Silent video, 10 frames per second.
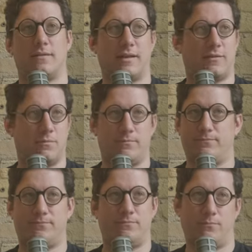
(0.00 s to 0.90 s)
That's
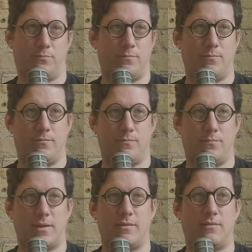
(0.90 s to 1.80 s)

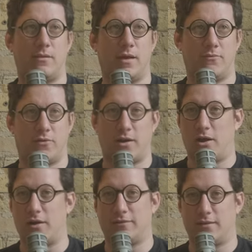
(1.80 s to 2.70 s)
been a very
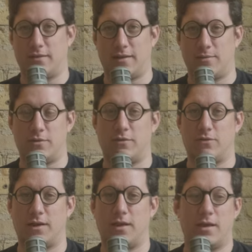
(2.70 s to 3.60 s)
constant thing that I've been
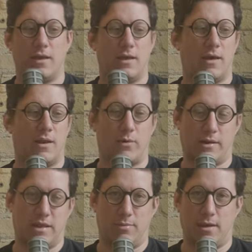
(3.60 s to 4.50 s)
doing, and I want
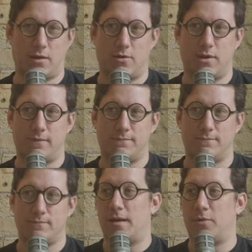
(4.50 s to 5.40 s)
to keep that going.
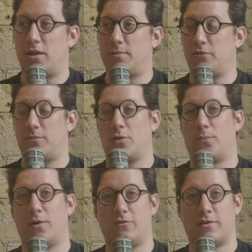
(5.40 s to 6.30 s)
I'm going to be doing more
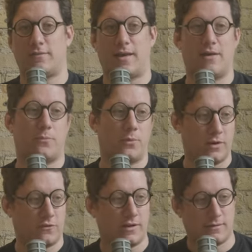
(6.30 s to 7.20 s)
projects. I have a
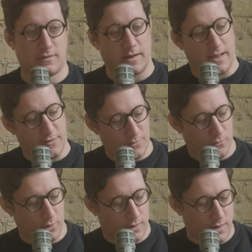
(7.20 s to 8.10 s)
project that I have
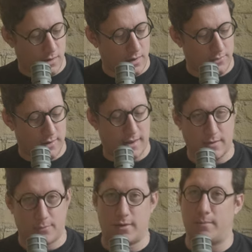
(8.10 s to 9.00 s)
been working on that I had
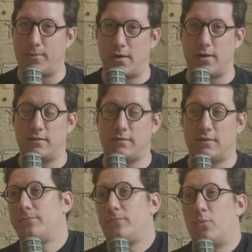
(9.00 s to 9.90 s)
to put on pause
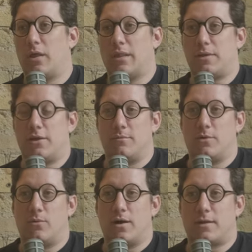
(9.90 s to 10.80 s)
while I'm here in
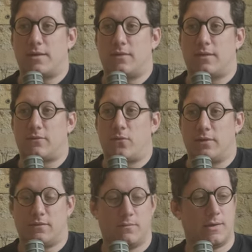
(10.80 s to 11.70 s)
Milwaukee that's
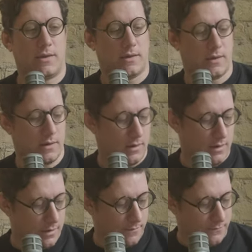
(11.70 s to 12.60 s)
going to be
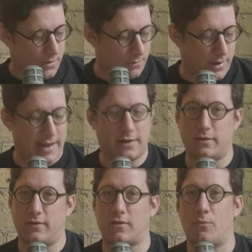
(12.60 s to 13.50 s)
compiled
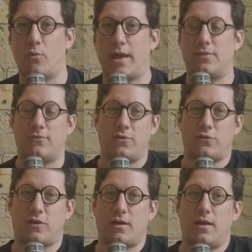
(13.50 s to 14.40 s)
in some way in the
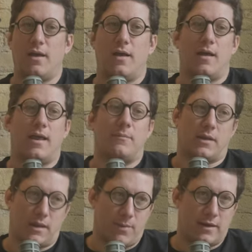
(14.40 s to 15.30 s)
future. I'm going
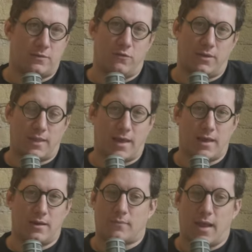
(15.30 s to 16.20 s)
to get back to doing
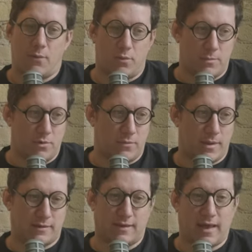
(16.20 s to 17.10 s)
that. I will be moving
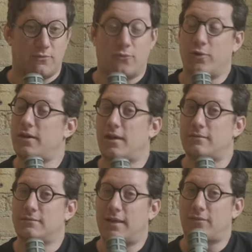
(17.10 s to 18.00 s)
back to
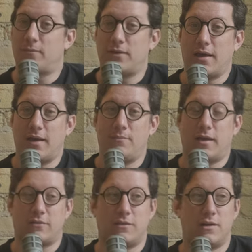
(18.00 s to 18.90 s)
California at some time
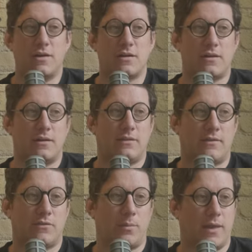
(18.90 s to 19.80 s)
next year.
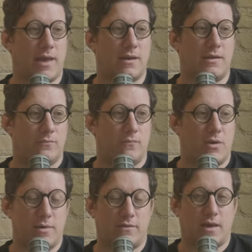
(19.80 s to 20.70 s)
That's the plan.
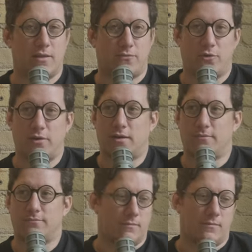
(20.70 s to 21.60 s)
We miss
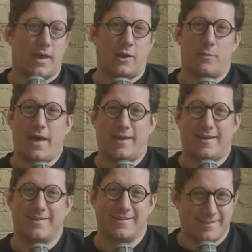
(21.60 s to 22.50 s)
California. Got to go back.